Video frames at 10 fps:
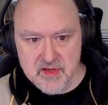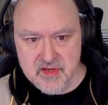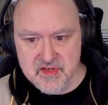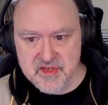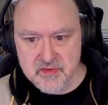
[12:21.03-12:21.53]

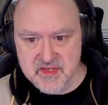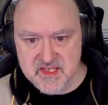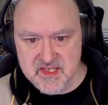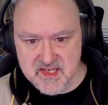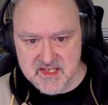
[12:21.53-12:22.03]
So
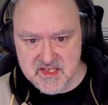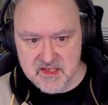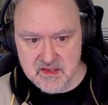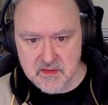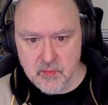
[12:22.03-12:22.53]

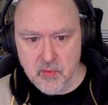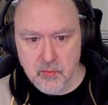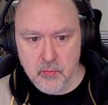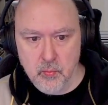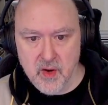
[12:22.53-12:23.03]
six,
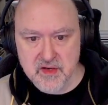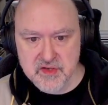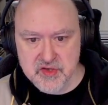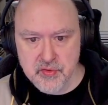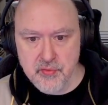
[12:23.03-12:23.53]
well,
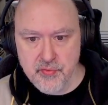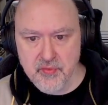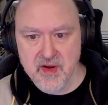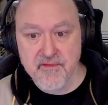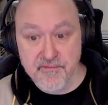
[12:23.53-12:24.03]
one, two,
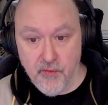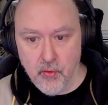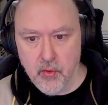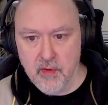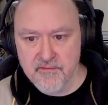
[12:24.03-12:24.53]
three,
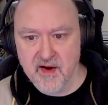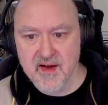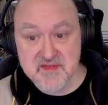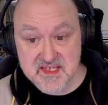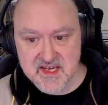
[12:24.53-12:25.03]
four,
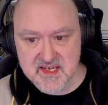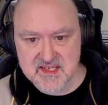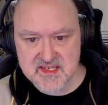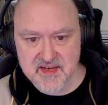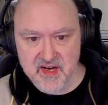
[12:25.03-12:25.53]
five,
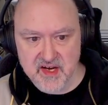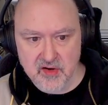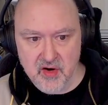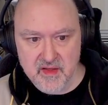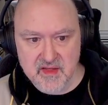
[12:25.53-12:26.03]
six, seven, eight,
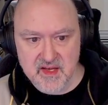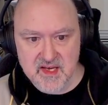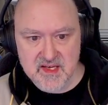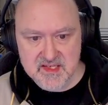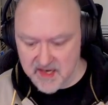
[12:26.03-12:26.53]
nine.
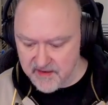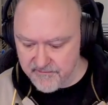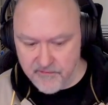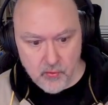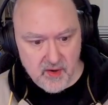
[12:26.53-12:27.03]
These are
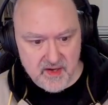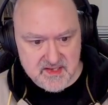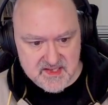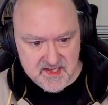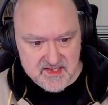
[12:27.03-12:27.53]
four
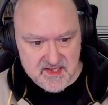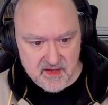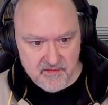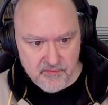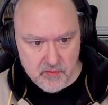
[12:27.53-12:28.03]
and six,
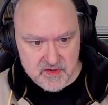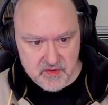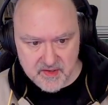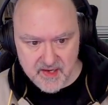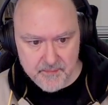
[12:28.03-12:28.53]
and the four is
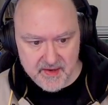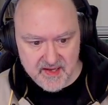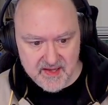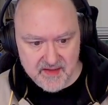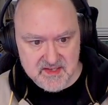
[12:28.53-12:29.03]
looking up,
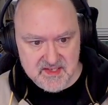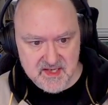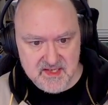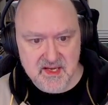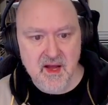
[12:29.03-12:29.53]
making that the
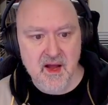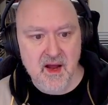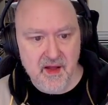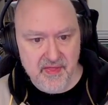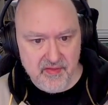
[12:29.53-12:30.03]
six,
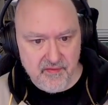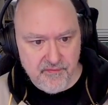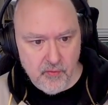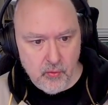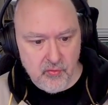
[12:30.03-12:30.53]
and that the
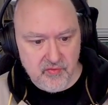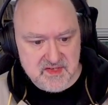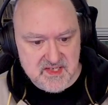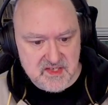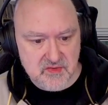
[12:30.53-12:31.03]
four. The
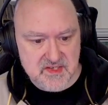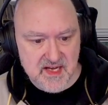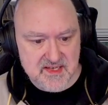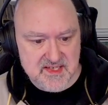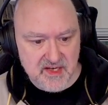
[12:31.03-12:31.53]
six looks
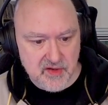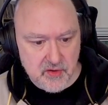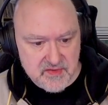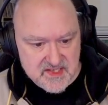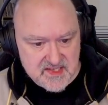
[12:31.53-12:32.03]
down, saying
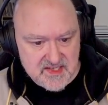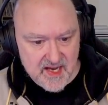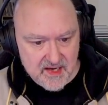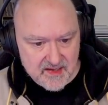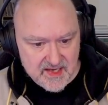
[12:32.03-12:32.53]
no six
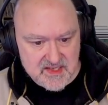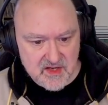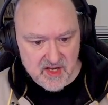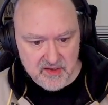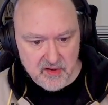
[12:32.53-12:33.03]
there. That's a
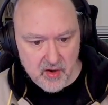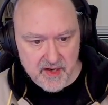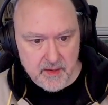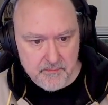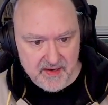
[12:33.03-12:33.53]

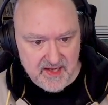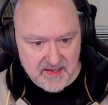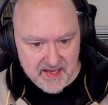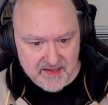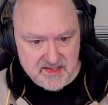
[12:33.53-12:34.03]
nine,
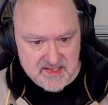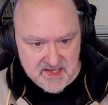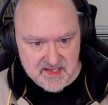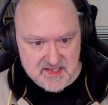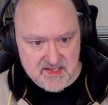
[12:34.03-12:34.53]
making that the
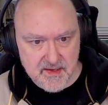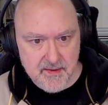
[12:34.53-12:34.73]
six.